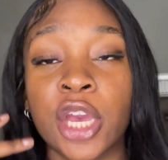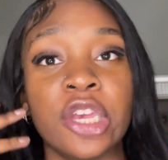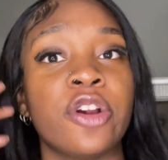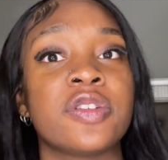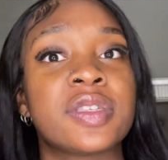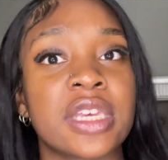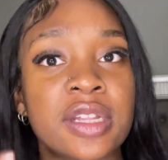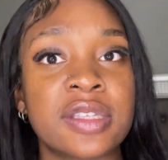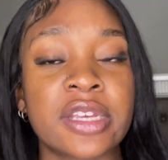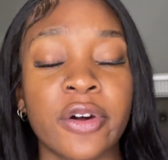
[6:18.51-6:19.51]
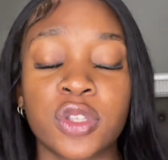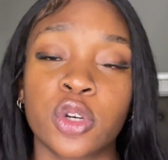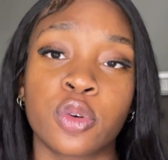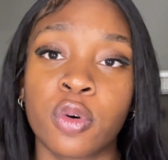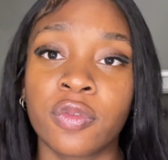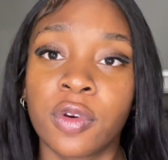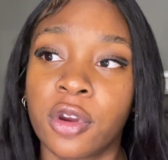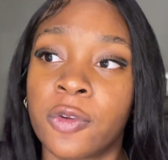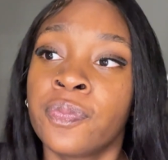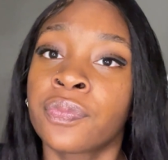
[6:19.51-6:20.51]
your skin cell
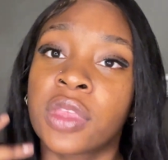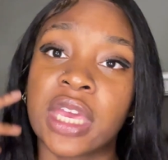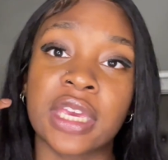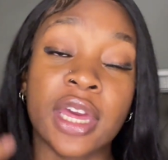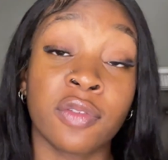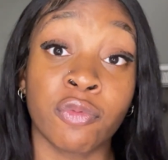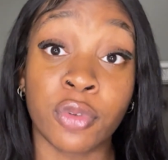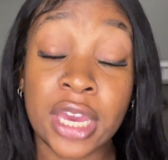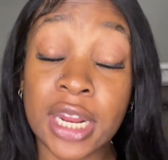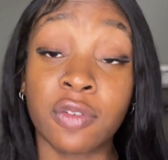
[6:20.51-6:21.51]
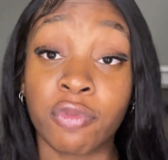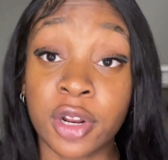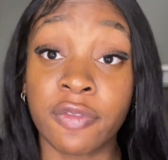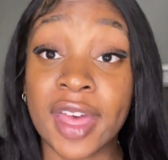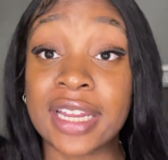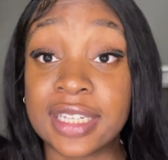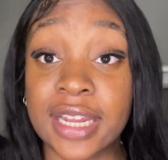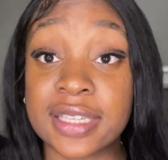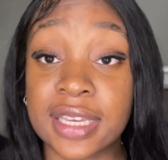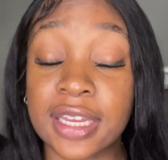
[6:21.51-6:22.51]
turnover and getting getting rid of that
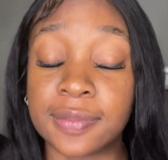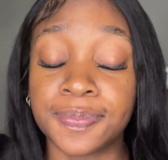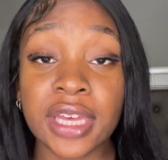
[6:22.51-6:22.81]
dead skin.